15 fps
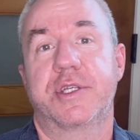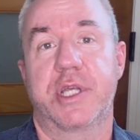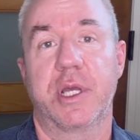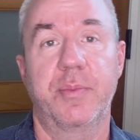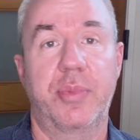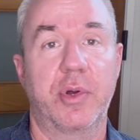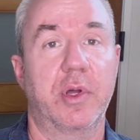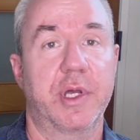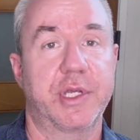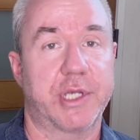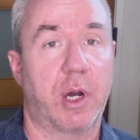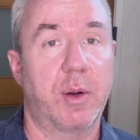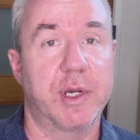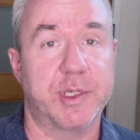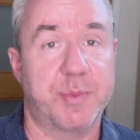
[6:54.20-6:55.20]

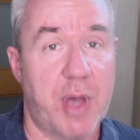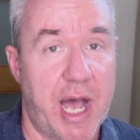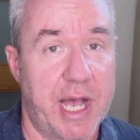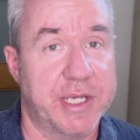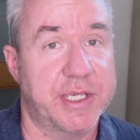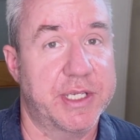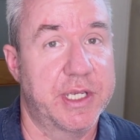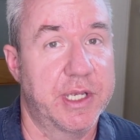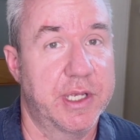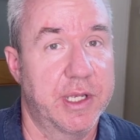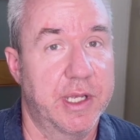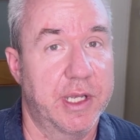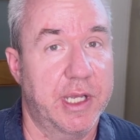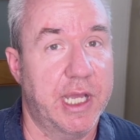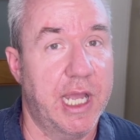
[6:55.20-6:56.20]
Simple is always
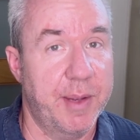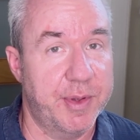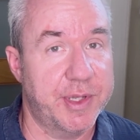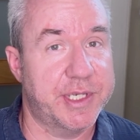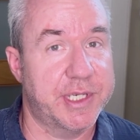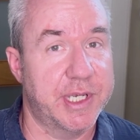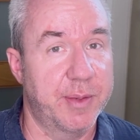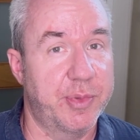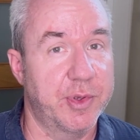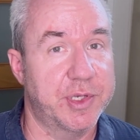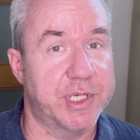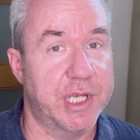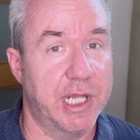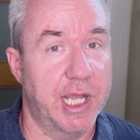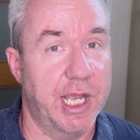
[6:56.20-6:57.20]
best. Keep it
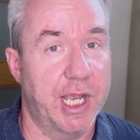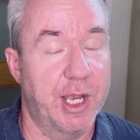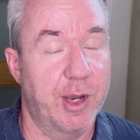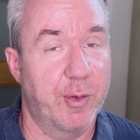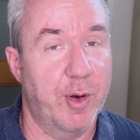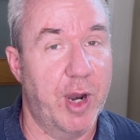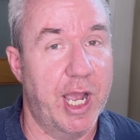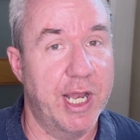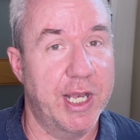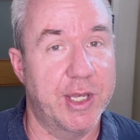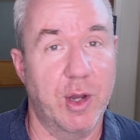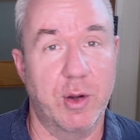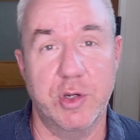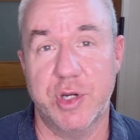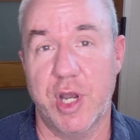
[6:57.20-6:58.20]
simple, silly,
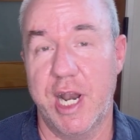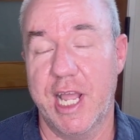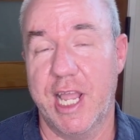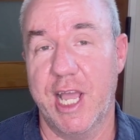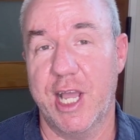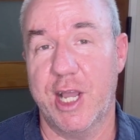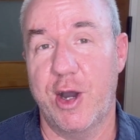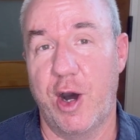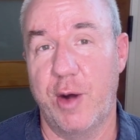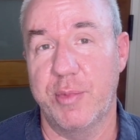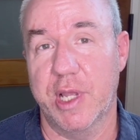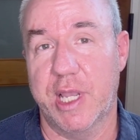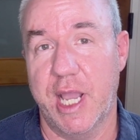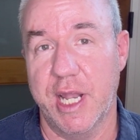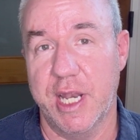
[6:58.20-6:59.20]
right? Don't try to get
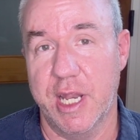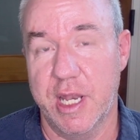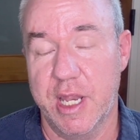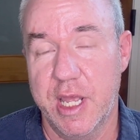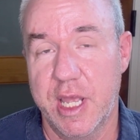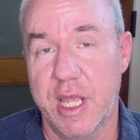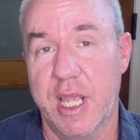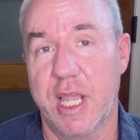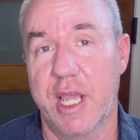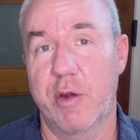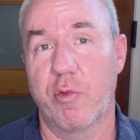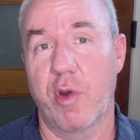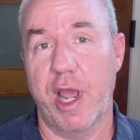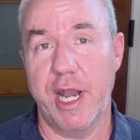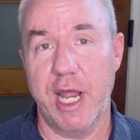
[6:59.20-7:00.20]
complicated.
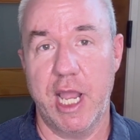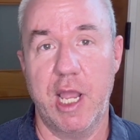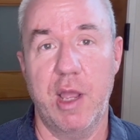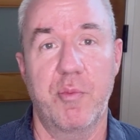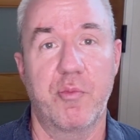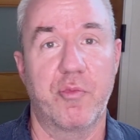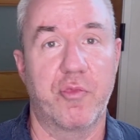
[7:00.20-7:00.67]
In writing,